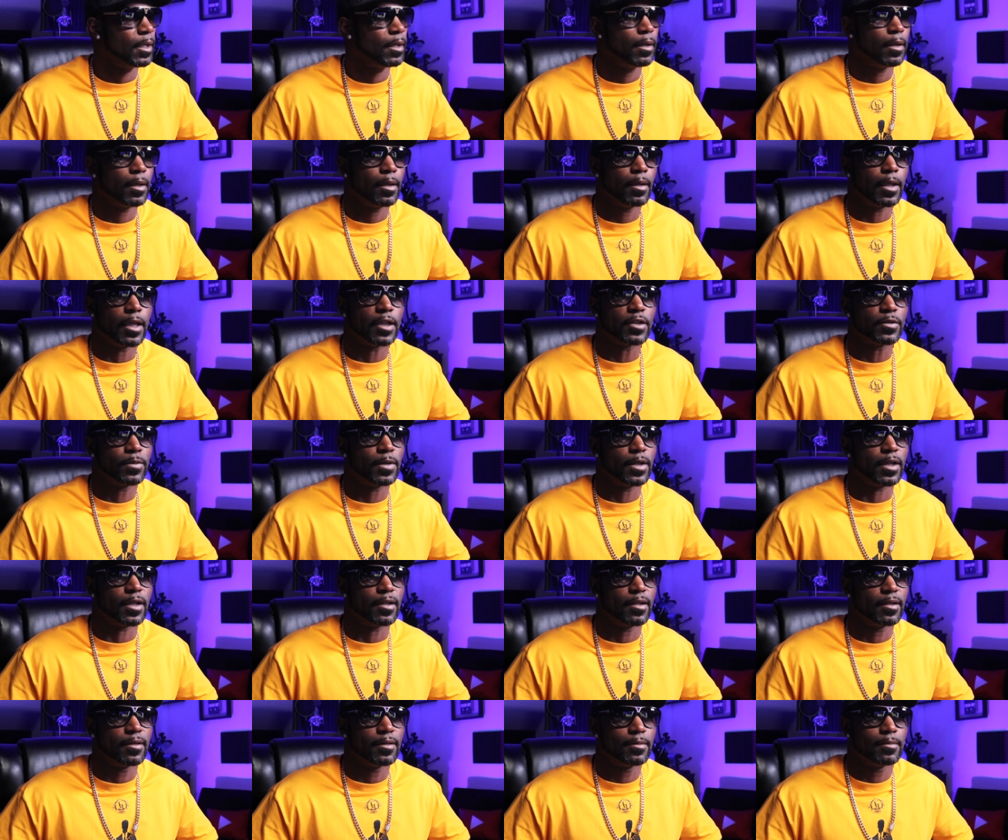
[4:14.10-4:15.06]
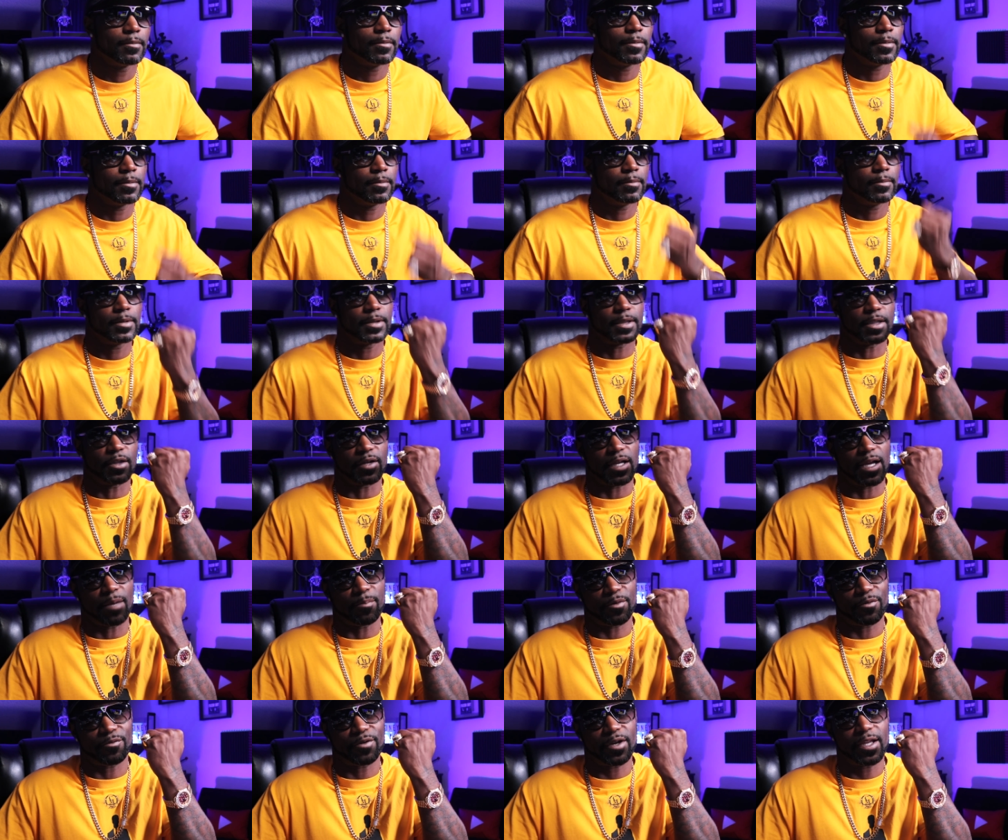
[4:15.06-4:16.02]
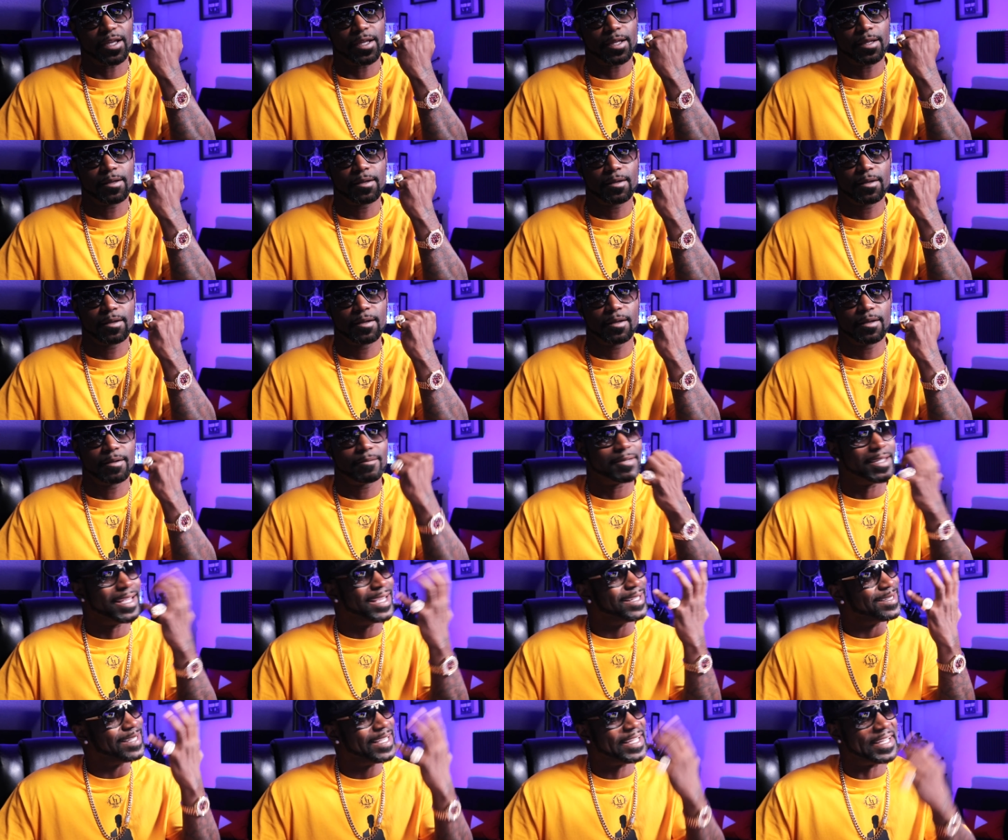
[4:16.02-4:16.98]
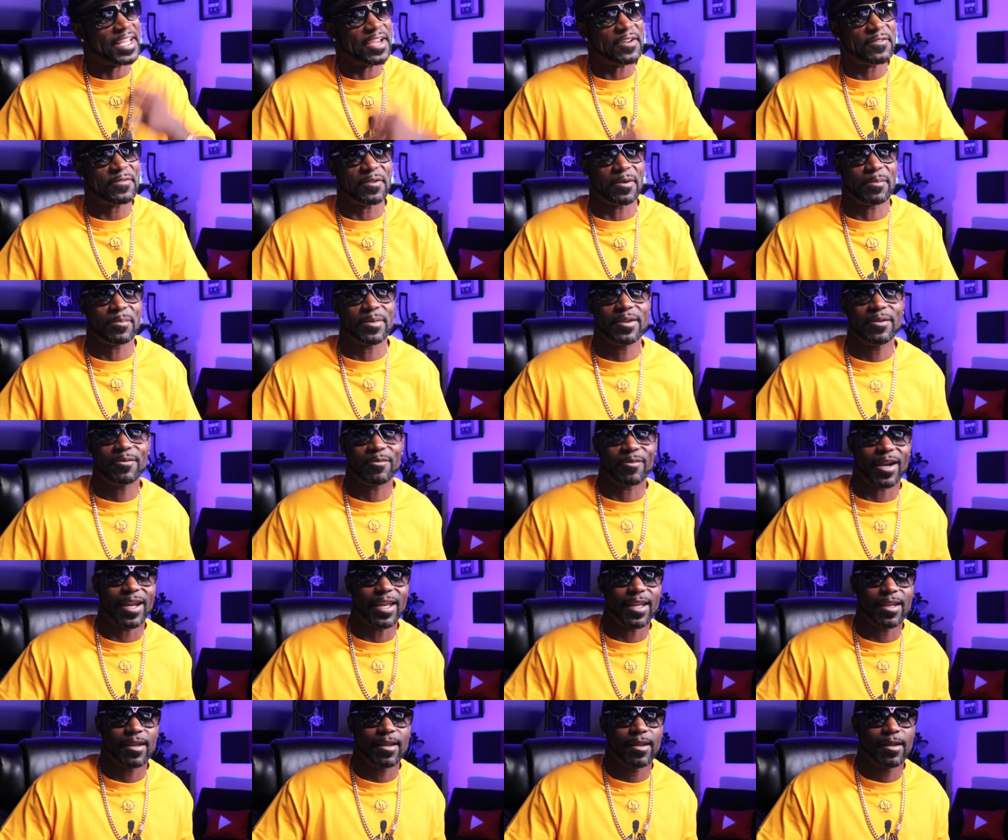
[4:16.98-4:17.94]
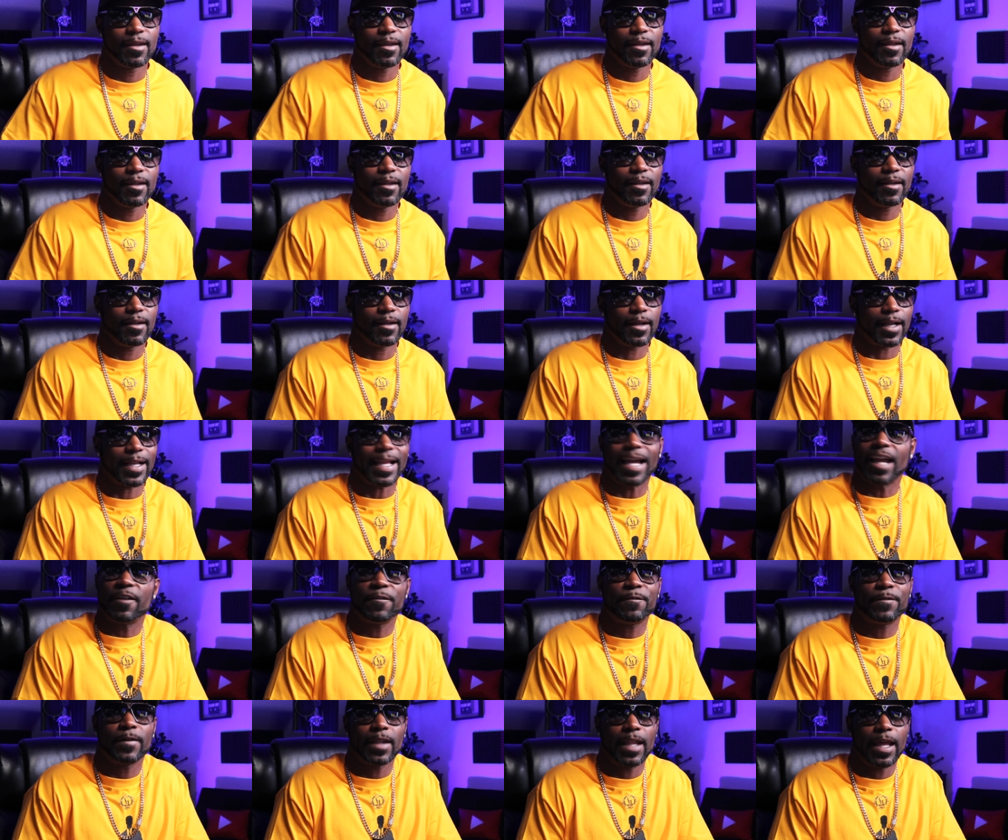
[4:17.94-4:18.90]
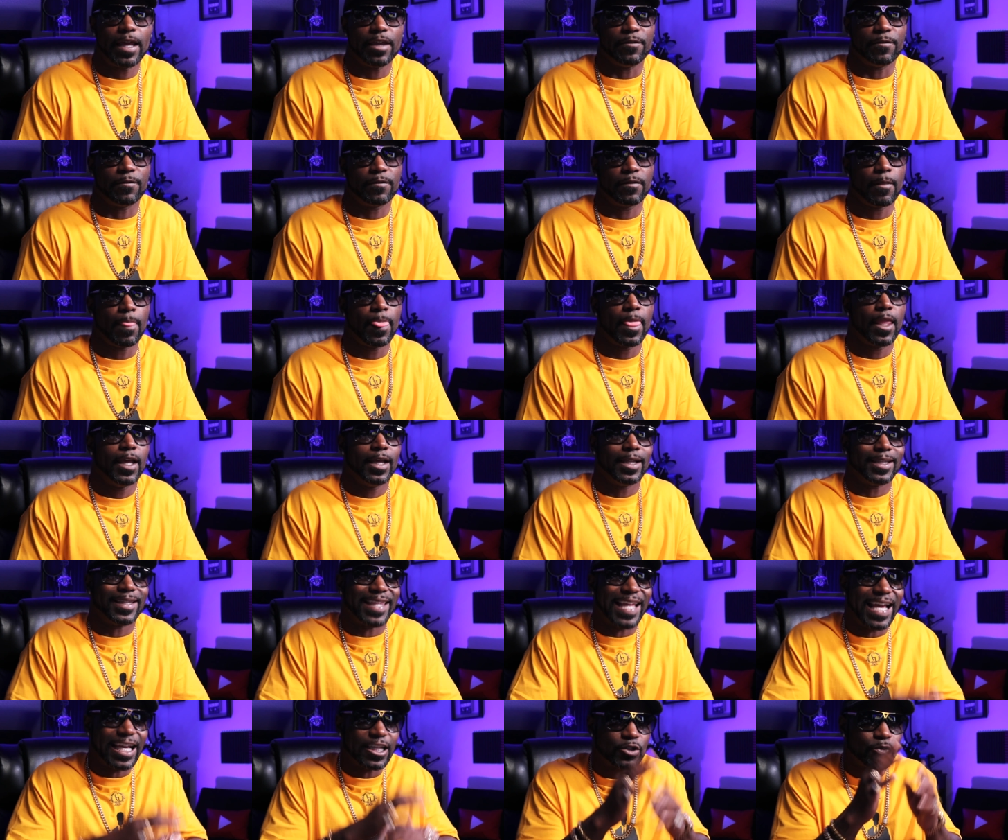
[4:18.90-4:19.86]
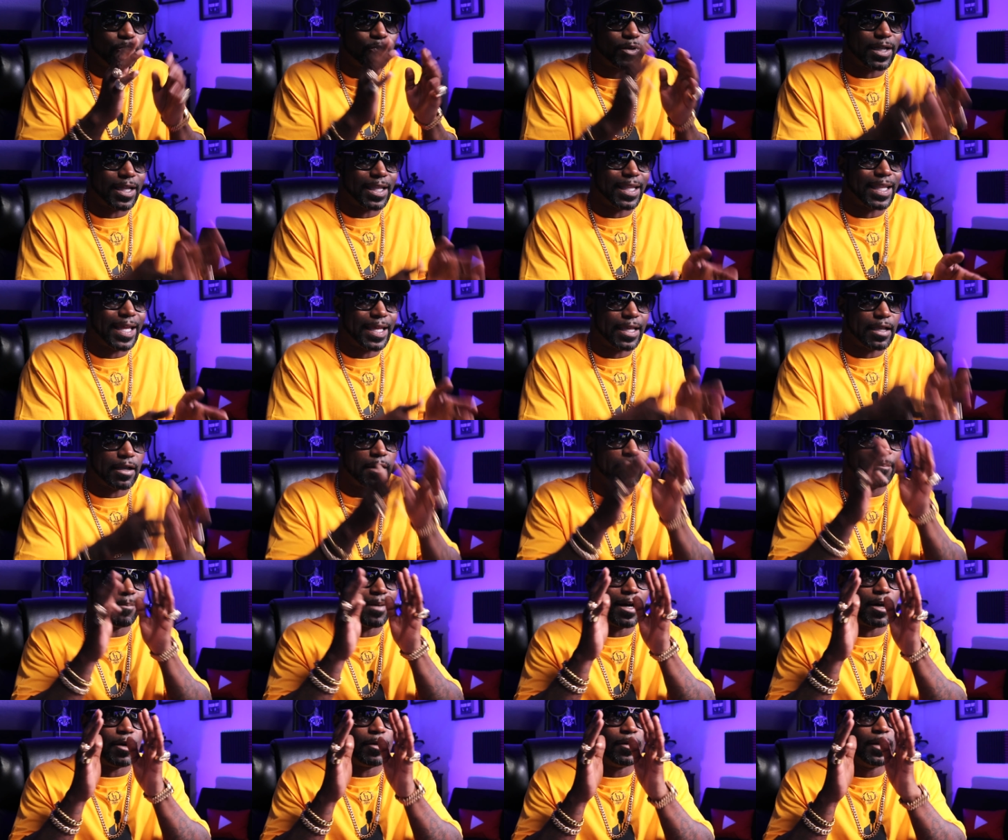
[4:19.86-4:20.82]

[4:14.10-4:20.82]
Guess what? Still got my ring. Can't take that from me, right? Got it for life. That's what I like about